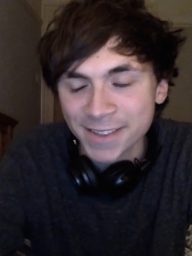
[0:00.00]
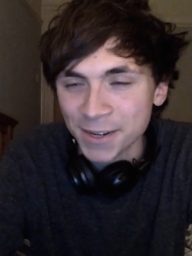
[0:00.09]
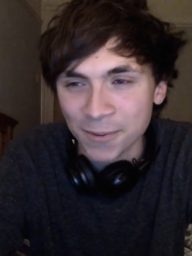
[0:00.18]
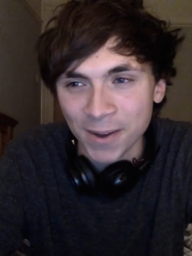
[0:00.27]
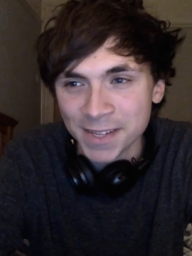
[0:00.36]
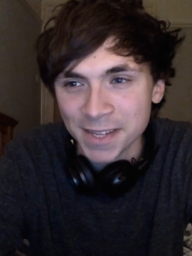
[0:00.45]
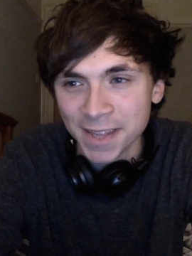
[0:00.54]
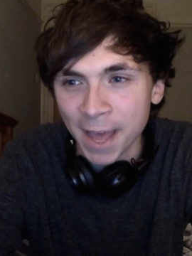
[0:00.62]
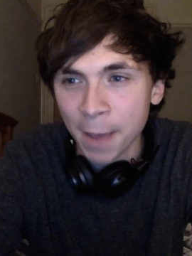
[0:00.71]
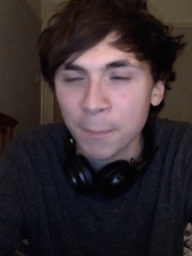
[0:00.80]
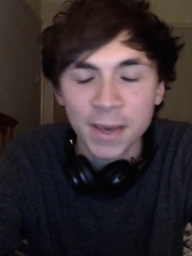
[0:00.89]
don't know why I did
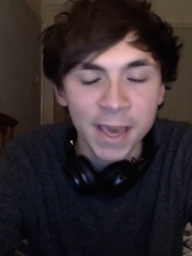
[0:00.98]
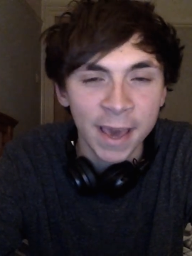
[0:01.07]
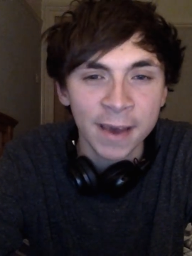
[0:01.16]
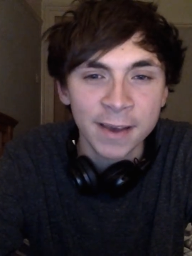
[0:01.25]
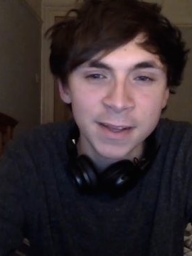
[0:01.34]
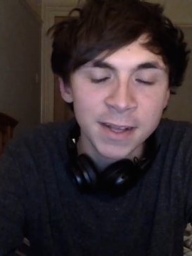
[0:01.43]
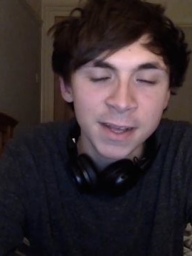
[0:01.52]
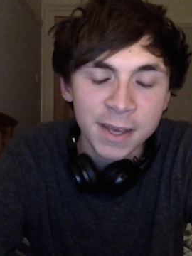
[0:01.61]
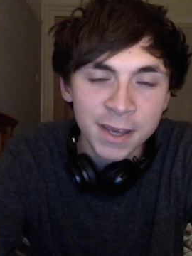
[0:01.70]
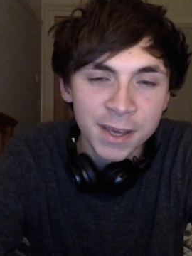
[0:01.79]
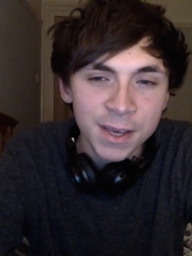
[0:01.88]
that, but yeah.
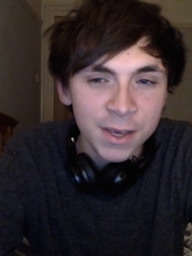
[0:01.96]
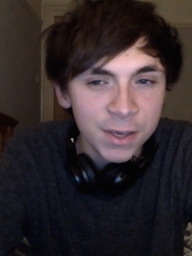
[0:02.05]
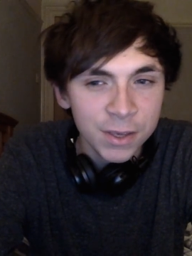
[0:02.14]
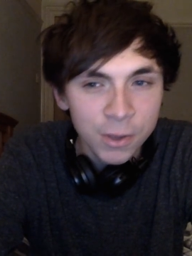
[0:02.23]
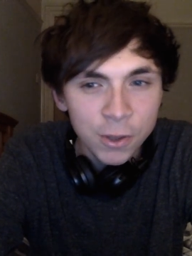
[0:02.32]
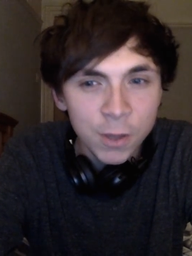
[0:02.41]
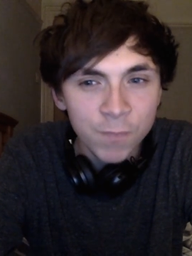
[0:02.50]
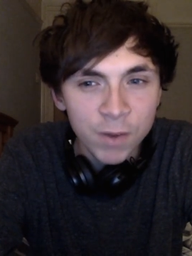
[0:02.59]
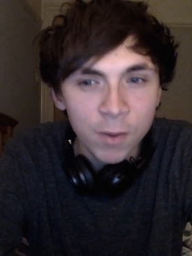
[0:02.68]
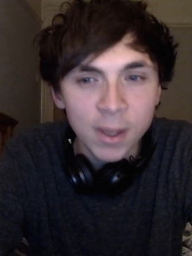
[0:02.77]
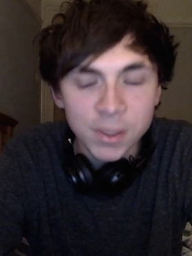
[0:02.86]
YouTube
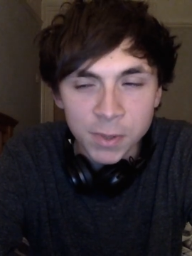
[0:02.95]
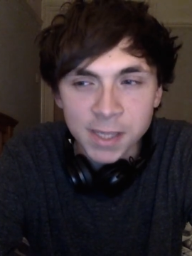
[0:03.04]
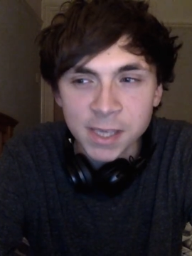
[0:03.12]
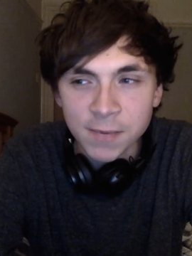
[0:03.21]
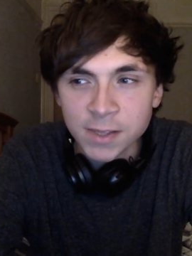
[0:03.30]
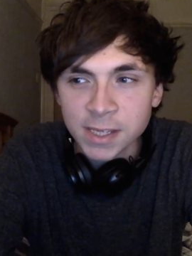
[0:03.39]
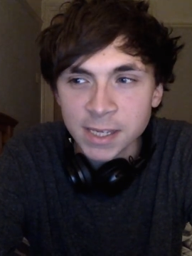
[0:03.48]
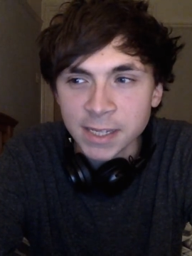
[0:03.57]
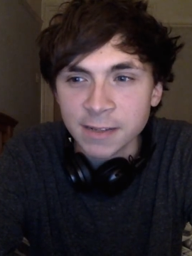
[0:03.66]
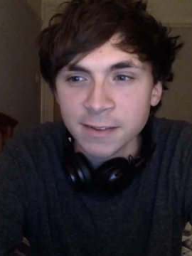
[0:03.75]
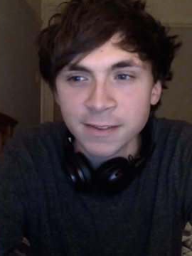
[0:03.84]
Rewind
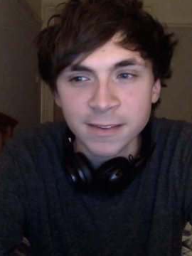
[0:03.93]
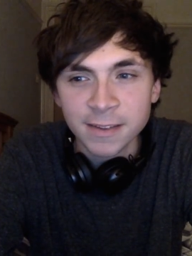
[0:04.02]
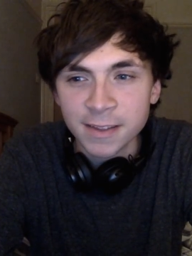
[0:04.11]
2017,